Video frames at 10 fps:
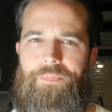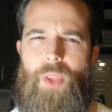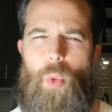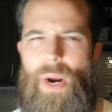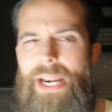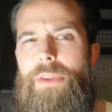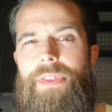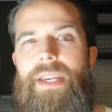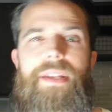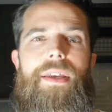Why do you
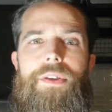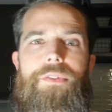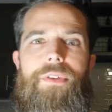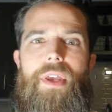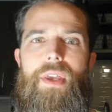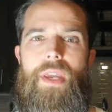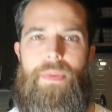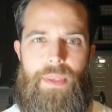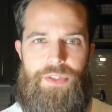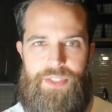think it is
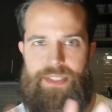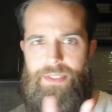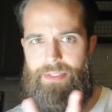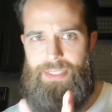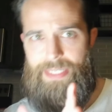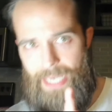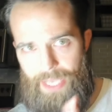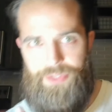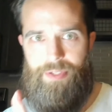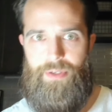in these
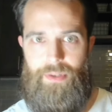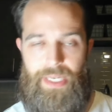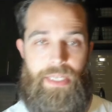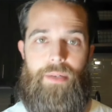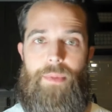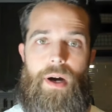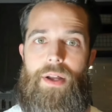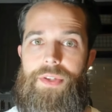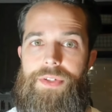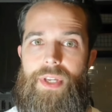test kingdom
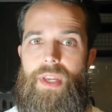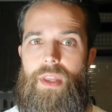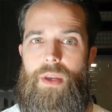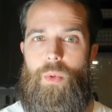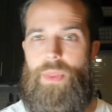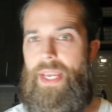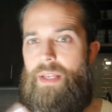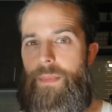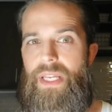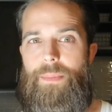halls where they
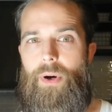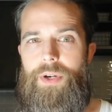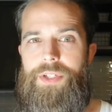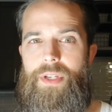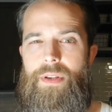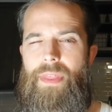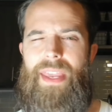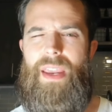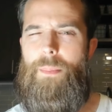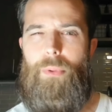could meet in person,
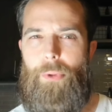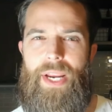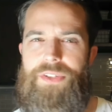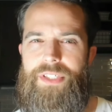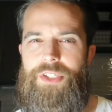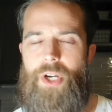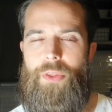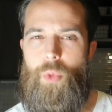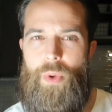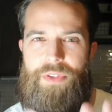they embraced each
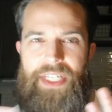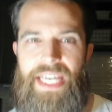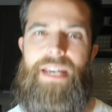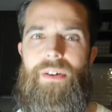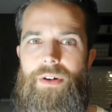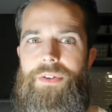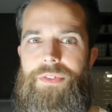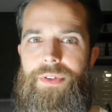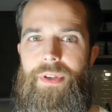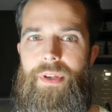other with tears?